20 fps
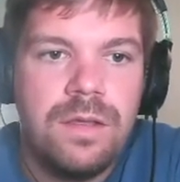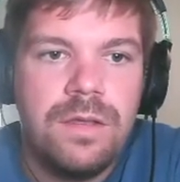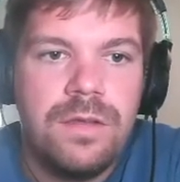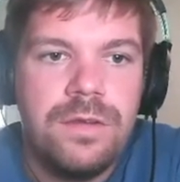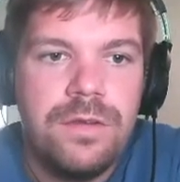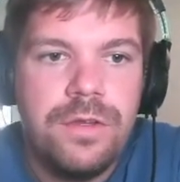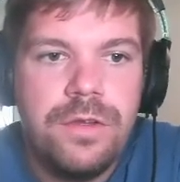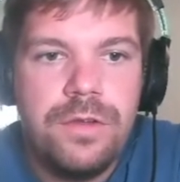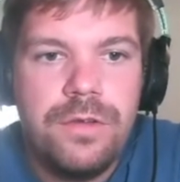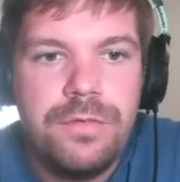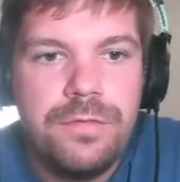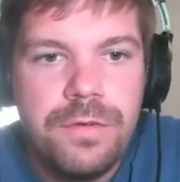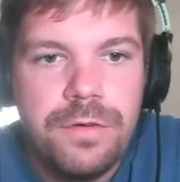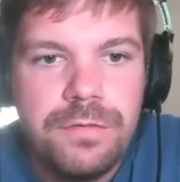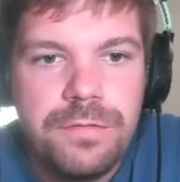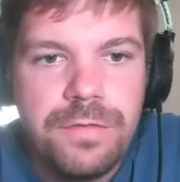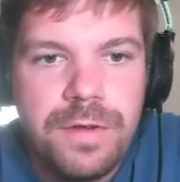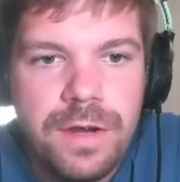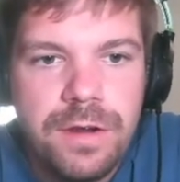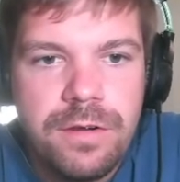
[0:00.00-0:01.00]
New
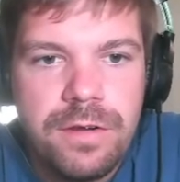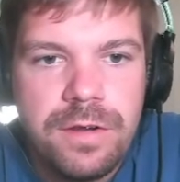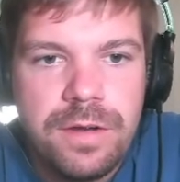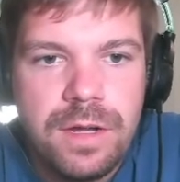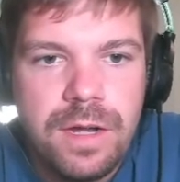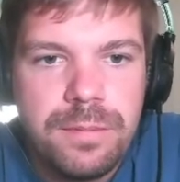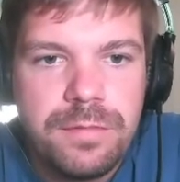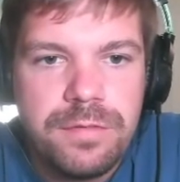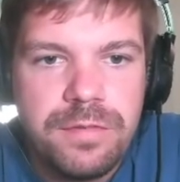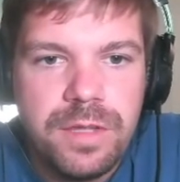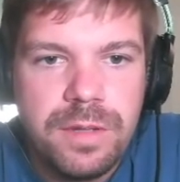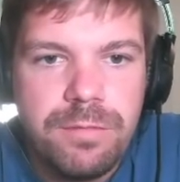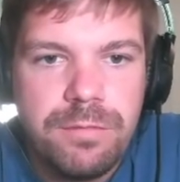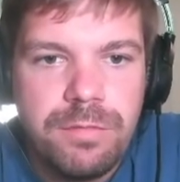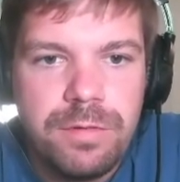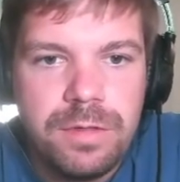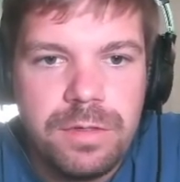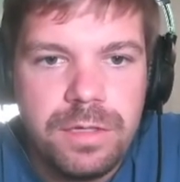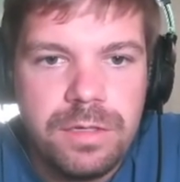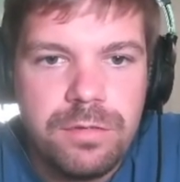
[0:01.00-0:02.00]
footfire and hop step
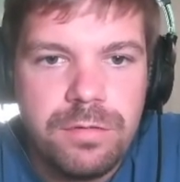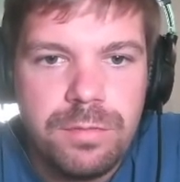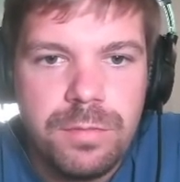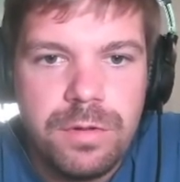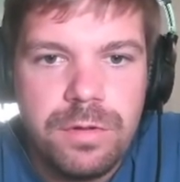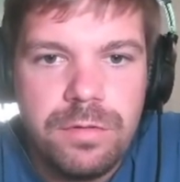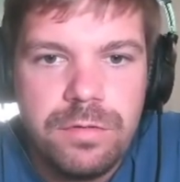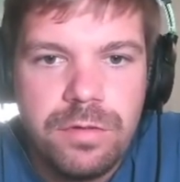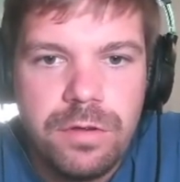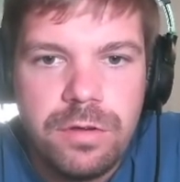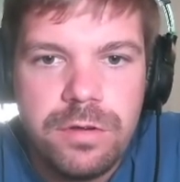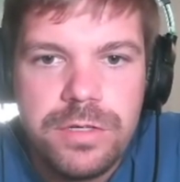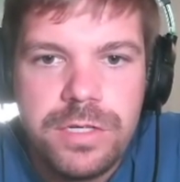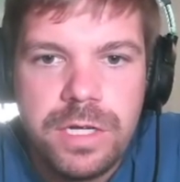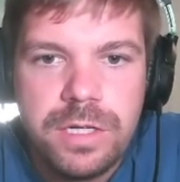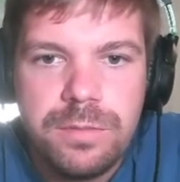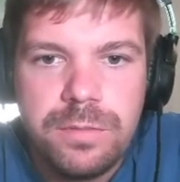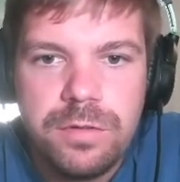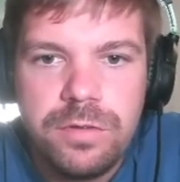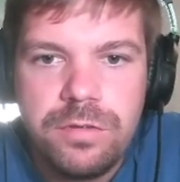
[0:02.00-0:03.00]
release moves are
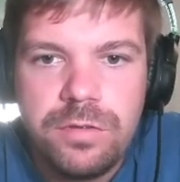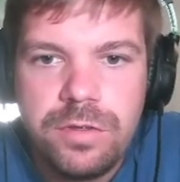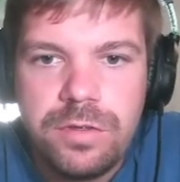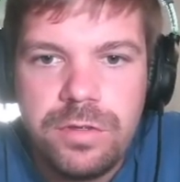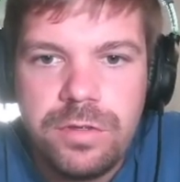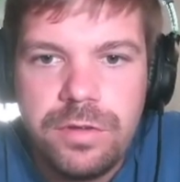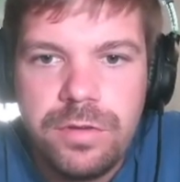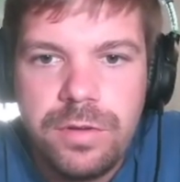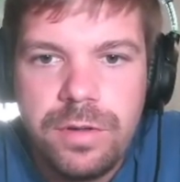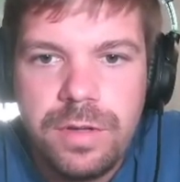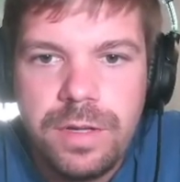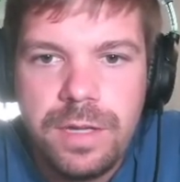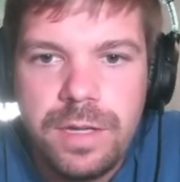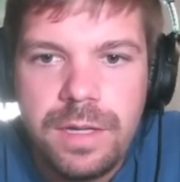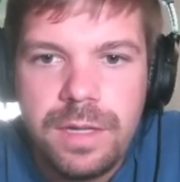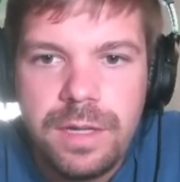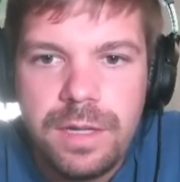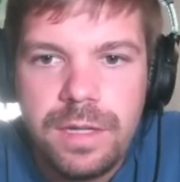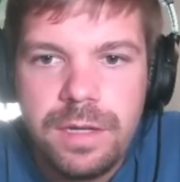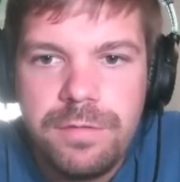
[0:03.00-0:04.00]
chainable, so you
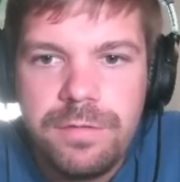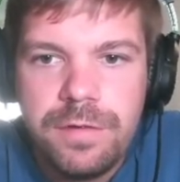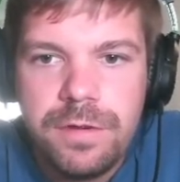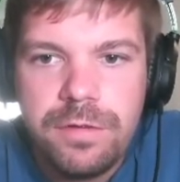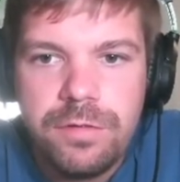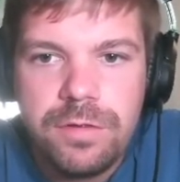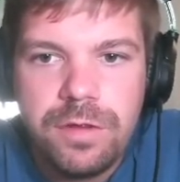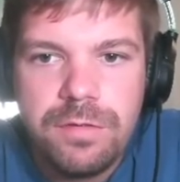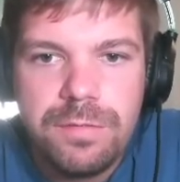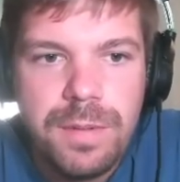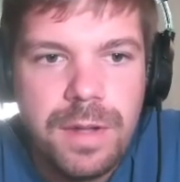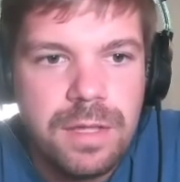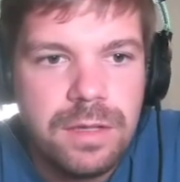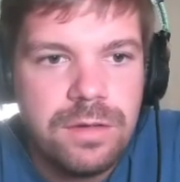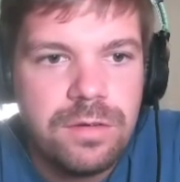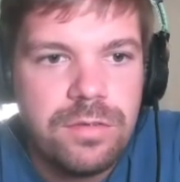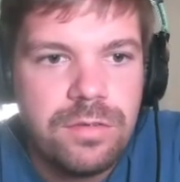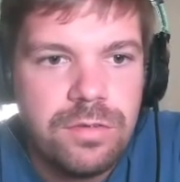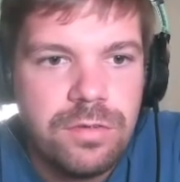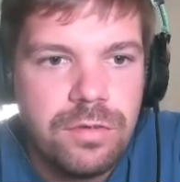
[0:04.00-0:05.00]
can get defenders off
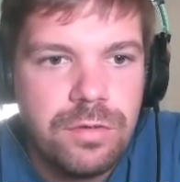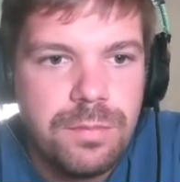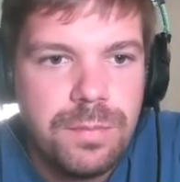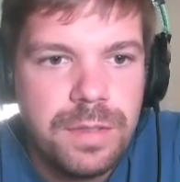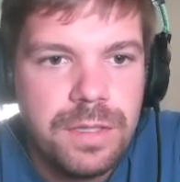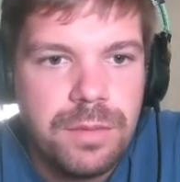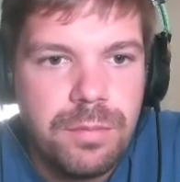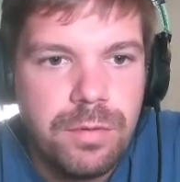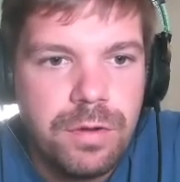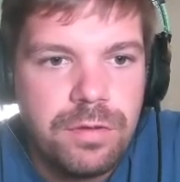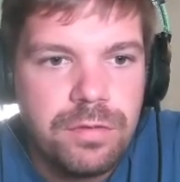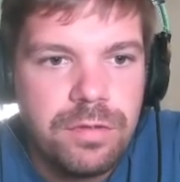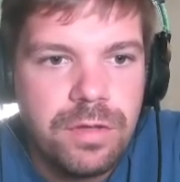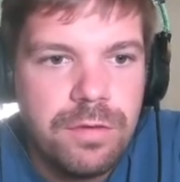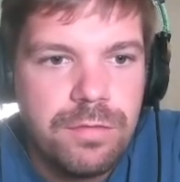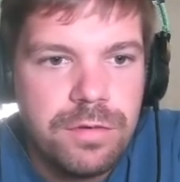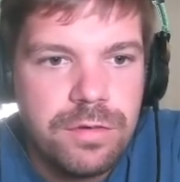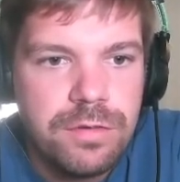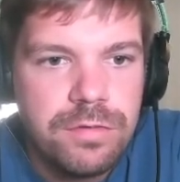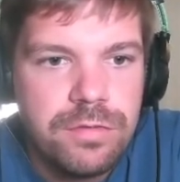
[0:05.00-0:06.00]
balance to beat the press
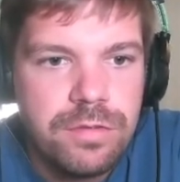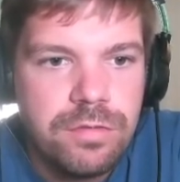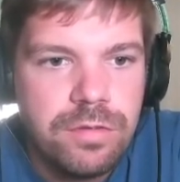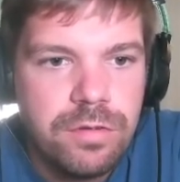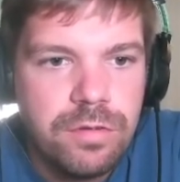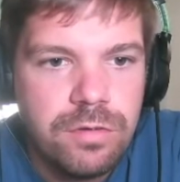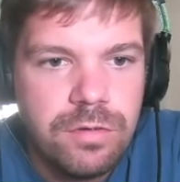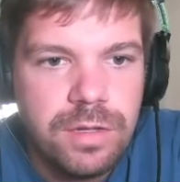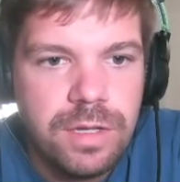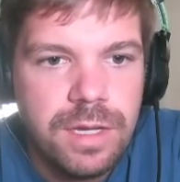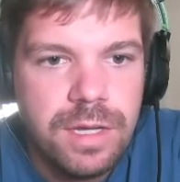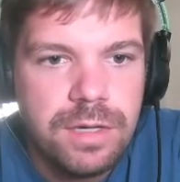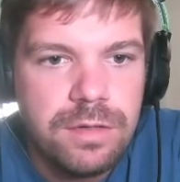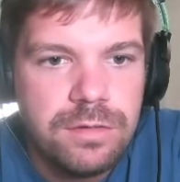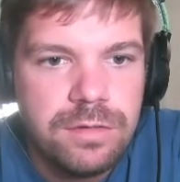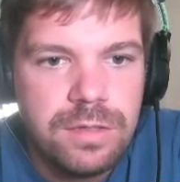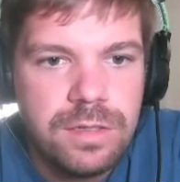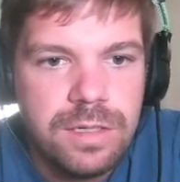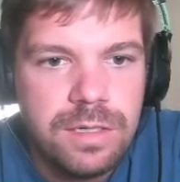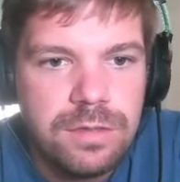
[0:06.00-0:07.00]
coverage. Just holding
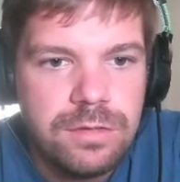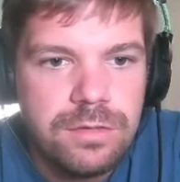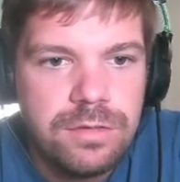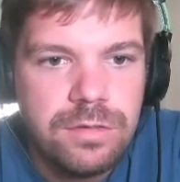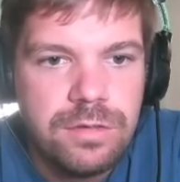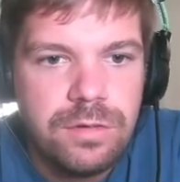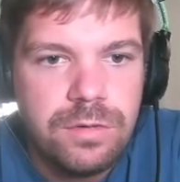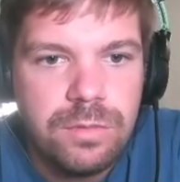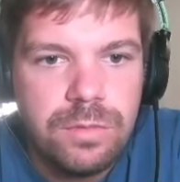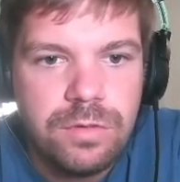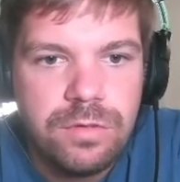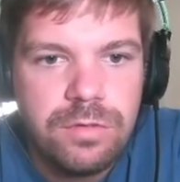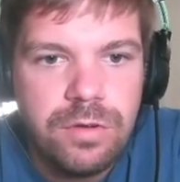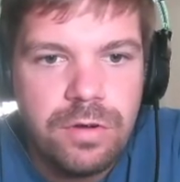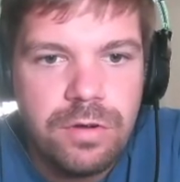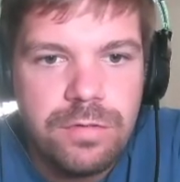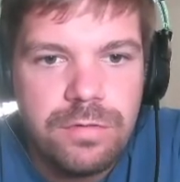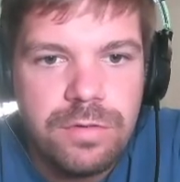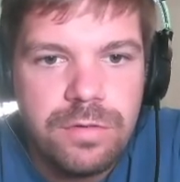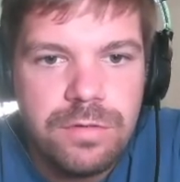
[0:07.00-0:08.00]
LT-L2 will
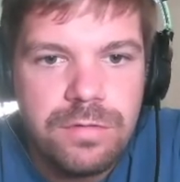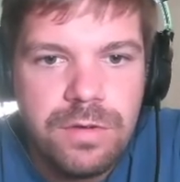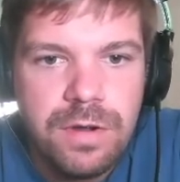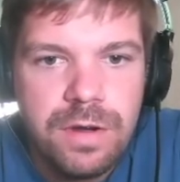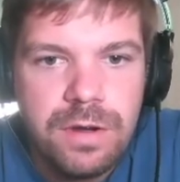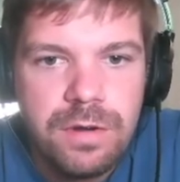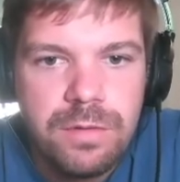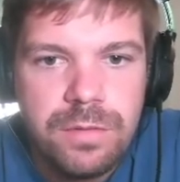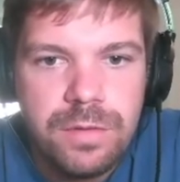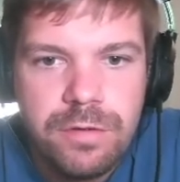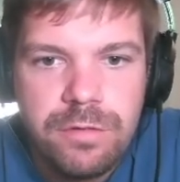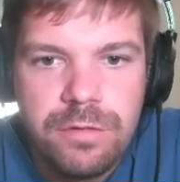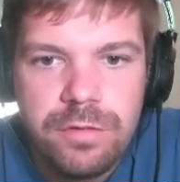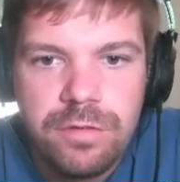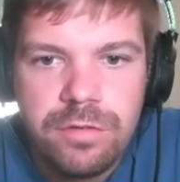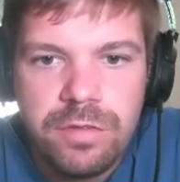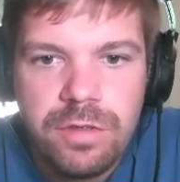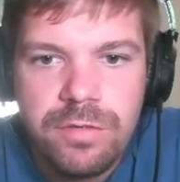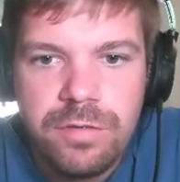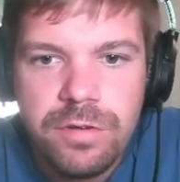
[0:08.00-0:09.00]
start a footfire with your
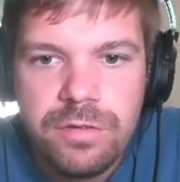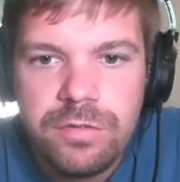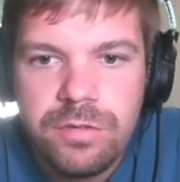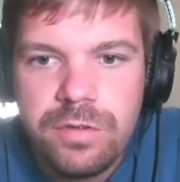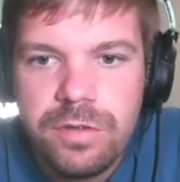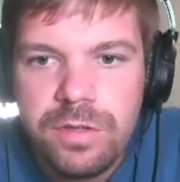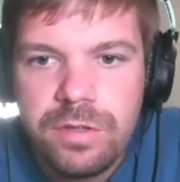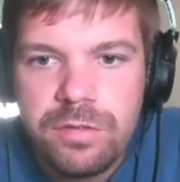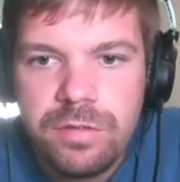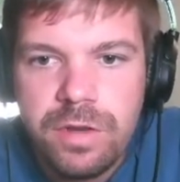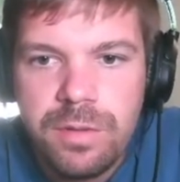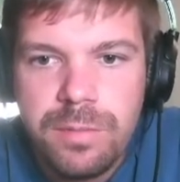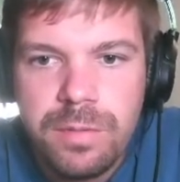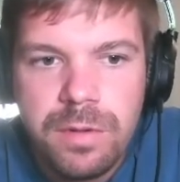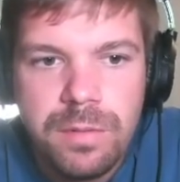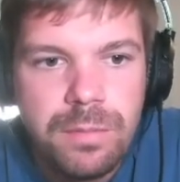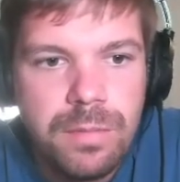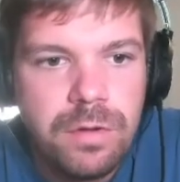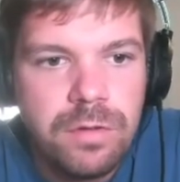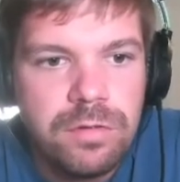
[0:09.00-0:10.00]
receiver, so you can set up an
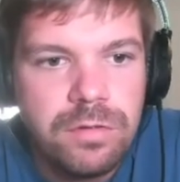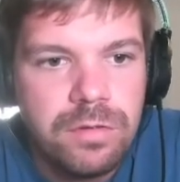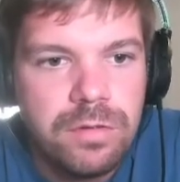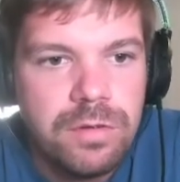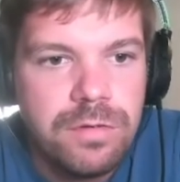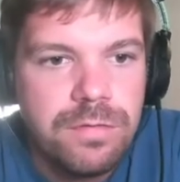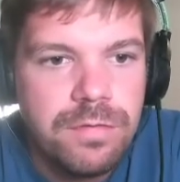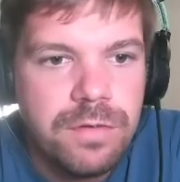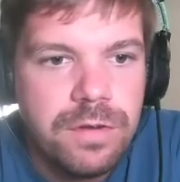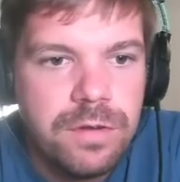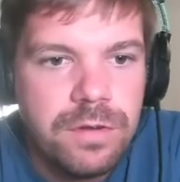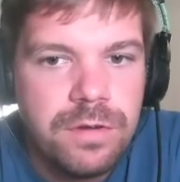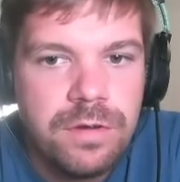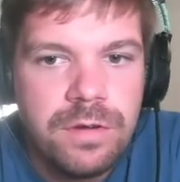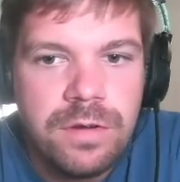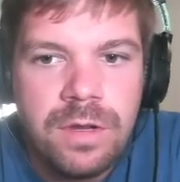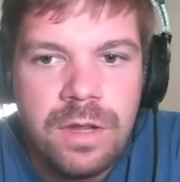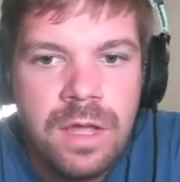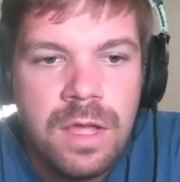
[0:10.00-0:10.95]
opposing defender